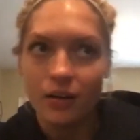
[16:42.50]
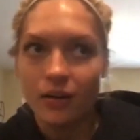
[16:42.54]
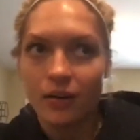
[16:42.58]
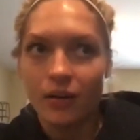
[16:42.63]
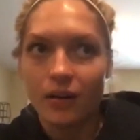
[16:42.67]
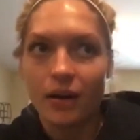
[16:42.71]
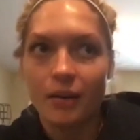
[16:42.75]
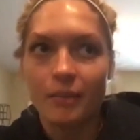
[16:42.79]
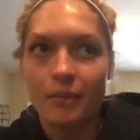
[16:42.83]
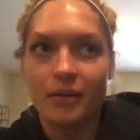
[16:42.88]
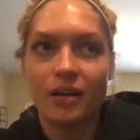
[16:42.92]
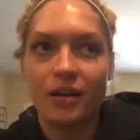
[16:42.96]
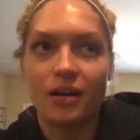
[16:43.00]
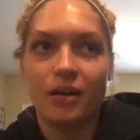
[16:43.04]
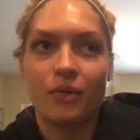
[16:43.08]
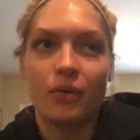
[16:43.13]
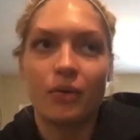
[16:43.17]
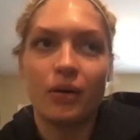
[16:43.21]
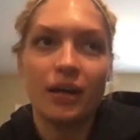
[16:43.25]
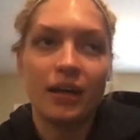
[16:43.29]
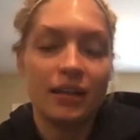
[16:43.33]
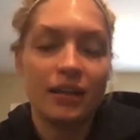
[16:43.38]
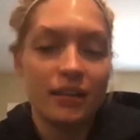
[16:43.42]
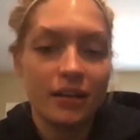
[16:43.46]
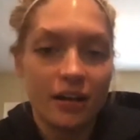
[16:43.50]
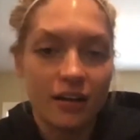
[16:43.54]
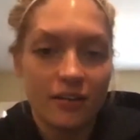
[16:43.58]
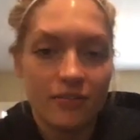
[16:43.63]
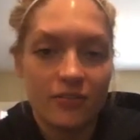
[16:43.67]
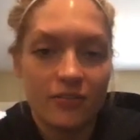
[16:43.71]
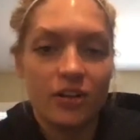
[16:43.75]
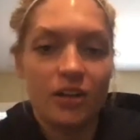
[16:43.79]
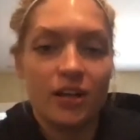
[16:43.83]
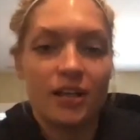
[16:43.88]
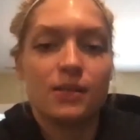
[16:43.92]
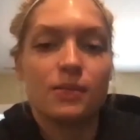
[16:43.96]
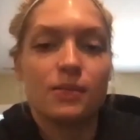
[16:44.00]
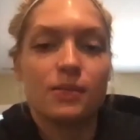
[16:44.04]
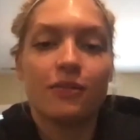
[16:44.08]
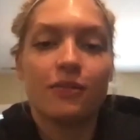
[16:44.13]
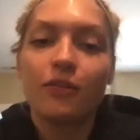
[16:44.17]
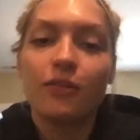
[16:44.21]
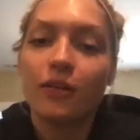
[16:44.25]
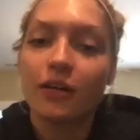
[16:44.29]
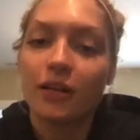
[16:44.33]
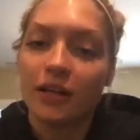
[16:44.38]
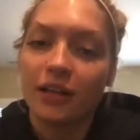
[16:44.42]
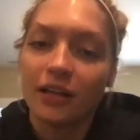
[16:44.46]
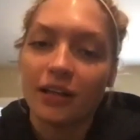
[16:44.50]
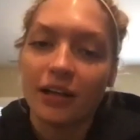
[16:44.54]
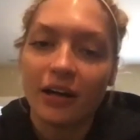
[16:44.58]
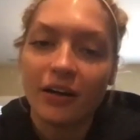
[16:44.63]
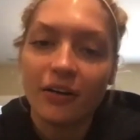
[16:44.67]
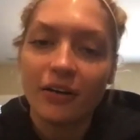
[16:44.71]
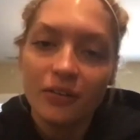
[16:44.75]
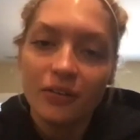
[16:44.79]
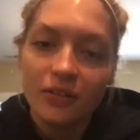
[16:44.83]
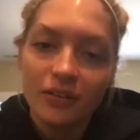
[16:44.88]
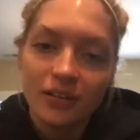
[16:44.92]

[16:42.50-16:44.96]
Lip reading: I mean, I want to get there a few days before, you know.